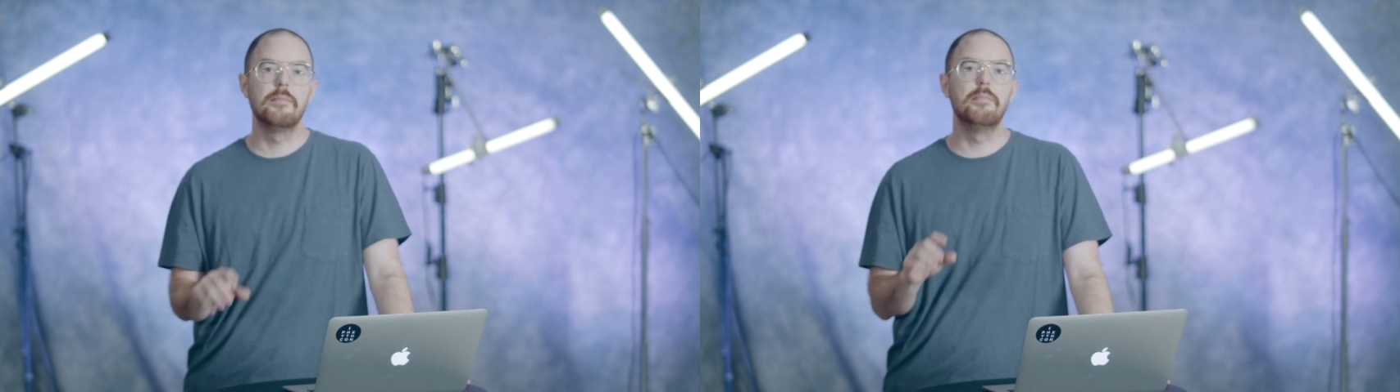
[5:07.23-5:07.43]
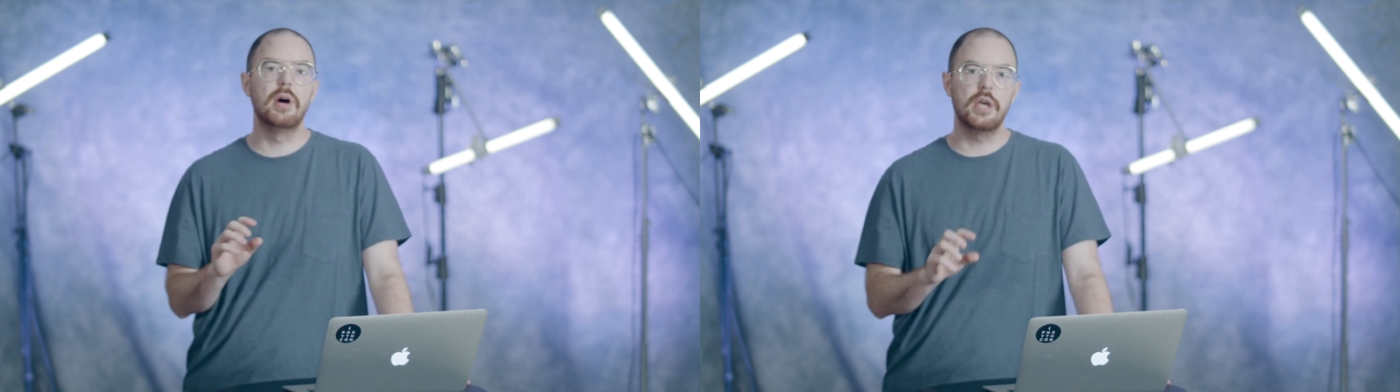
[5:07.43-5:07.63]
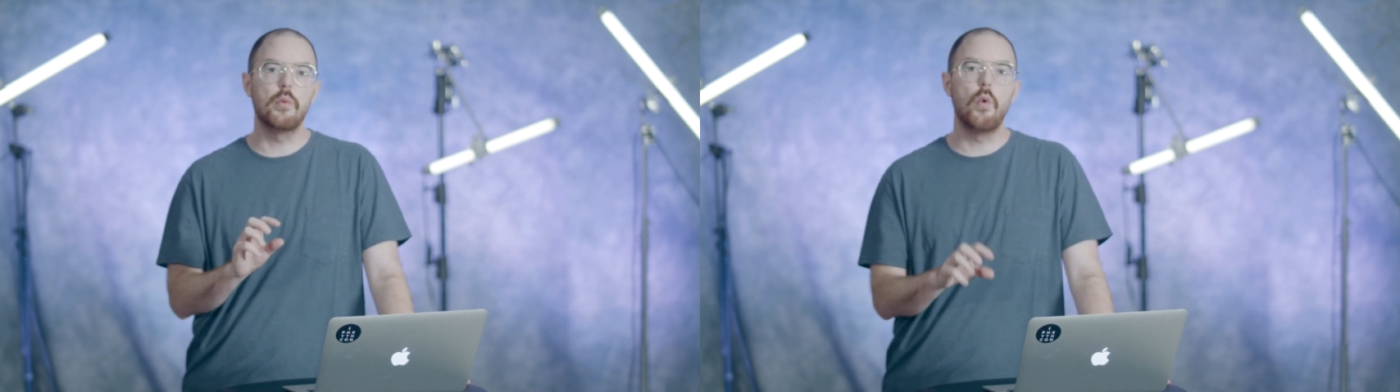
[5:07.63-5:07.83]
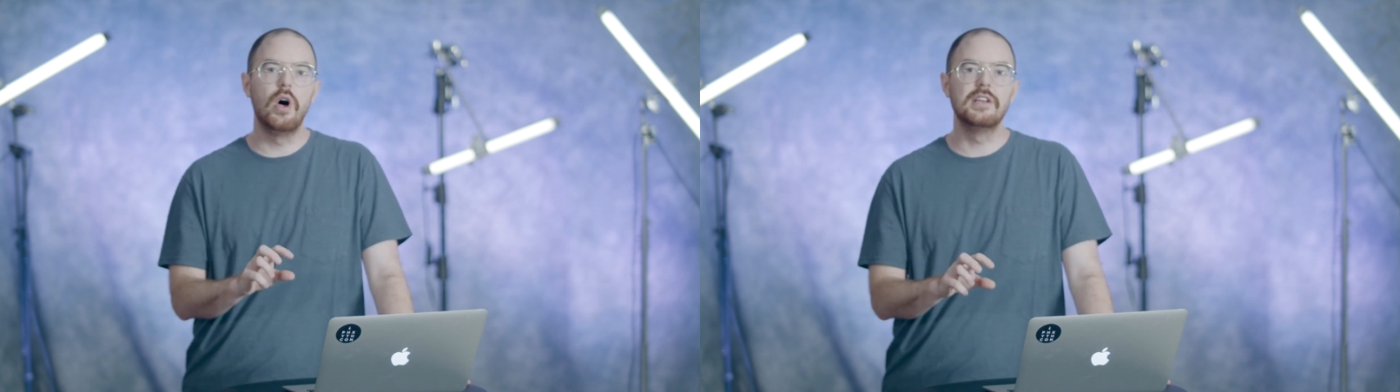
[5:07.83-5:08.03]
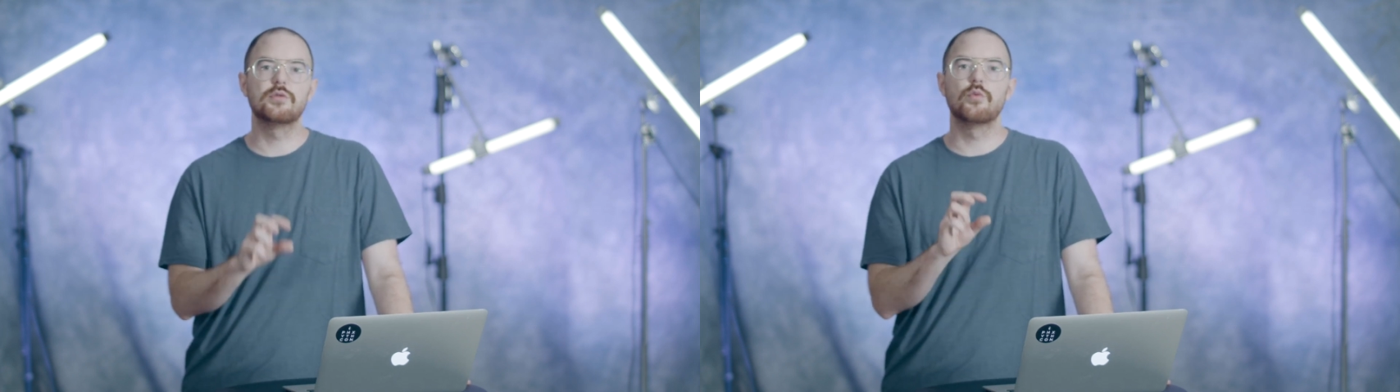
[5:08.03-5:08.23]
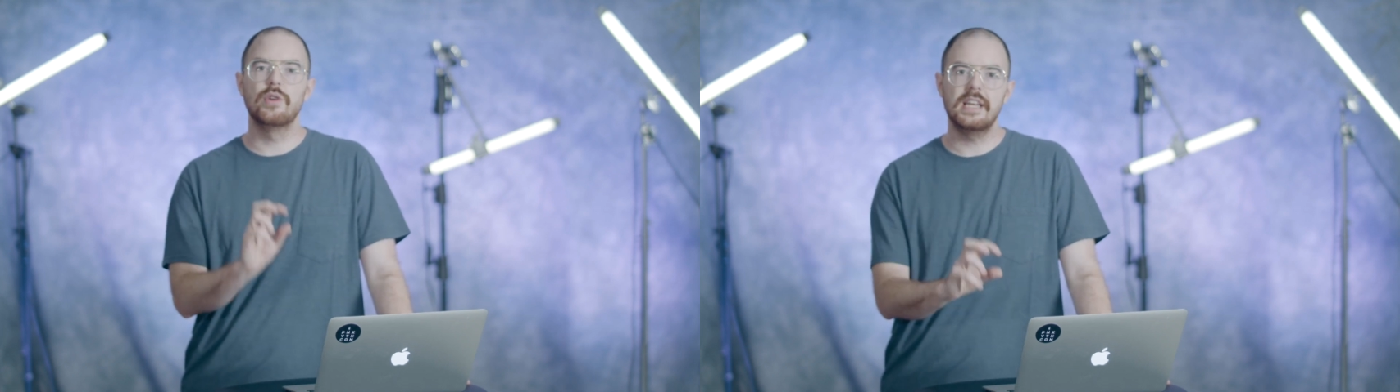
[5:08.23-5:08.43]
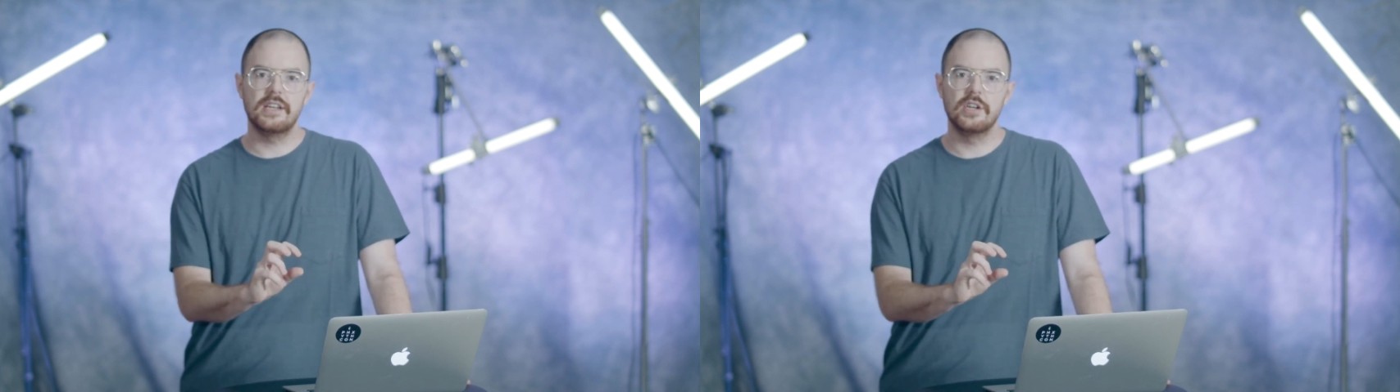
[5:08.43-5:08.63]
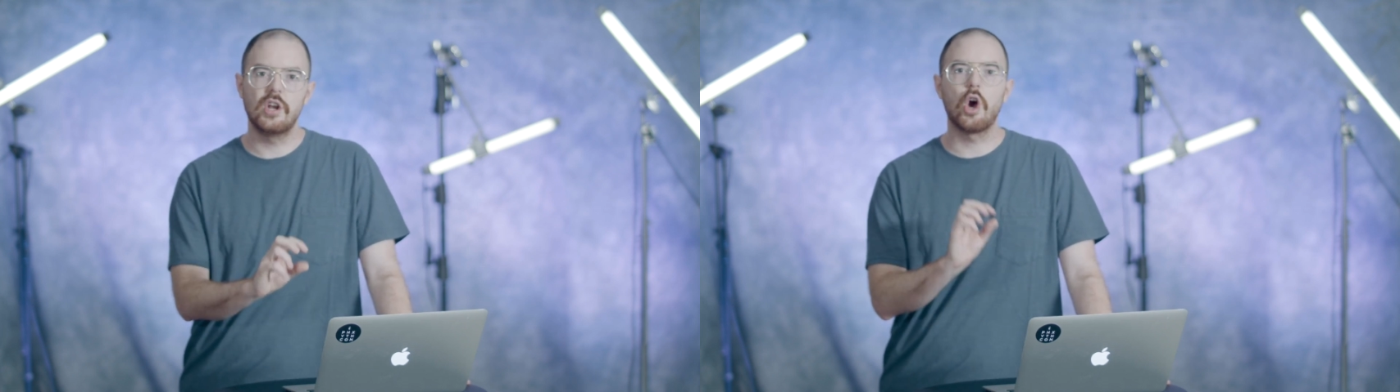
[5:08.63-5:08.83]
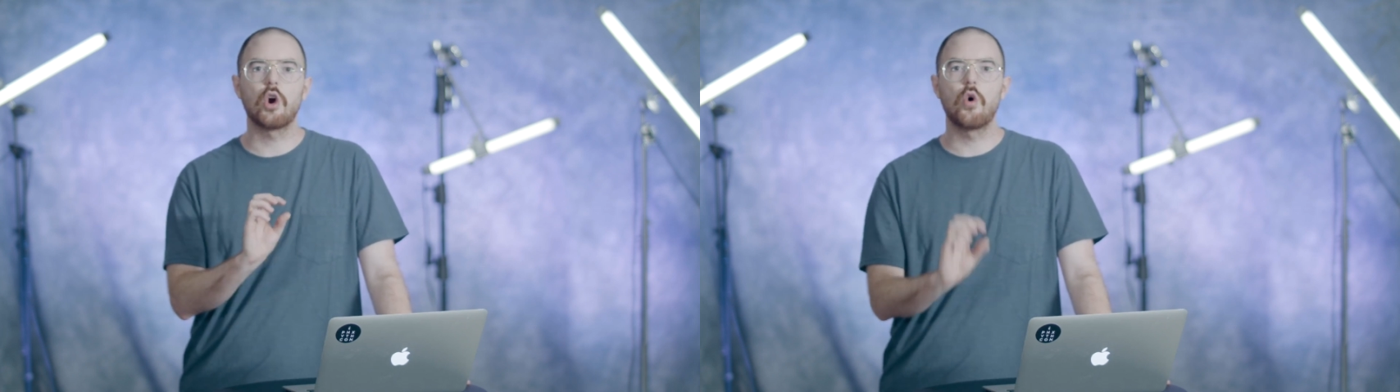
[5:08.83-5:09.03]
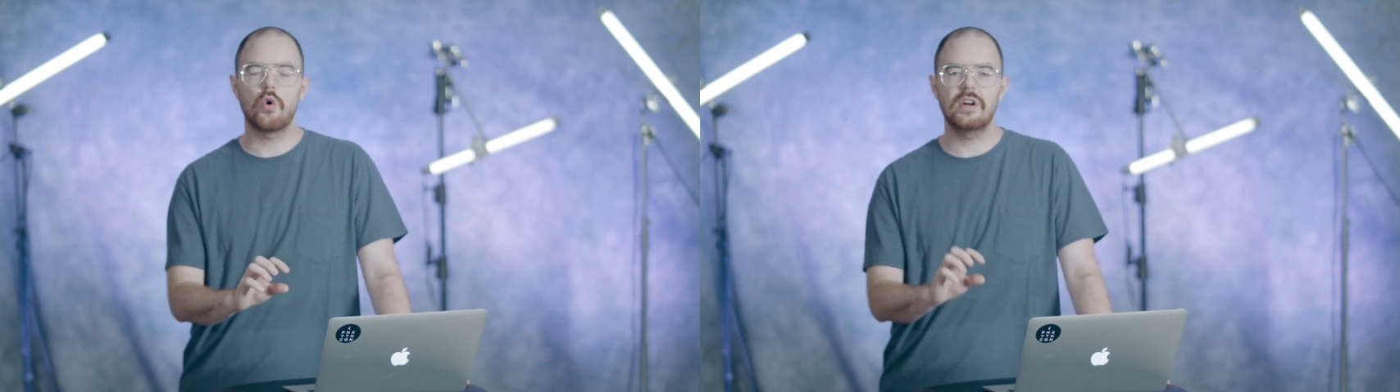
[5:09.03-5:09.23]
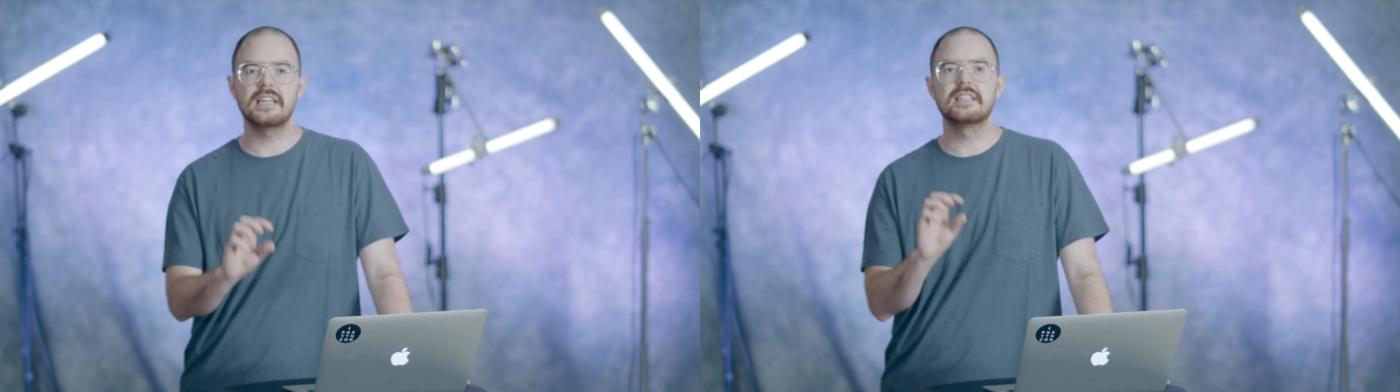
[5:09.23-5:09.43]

but it was written according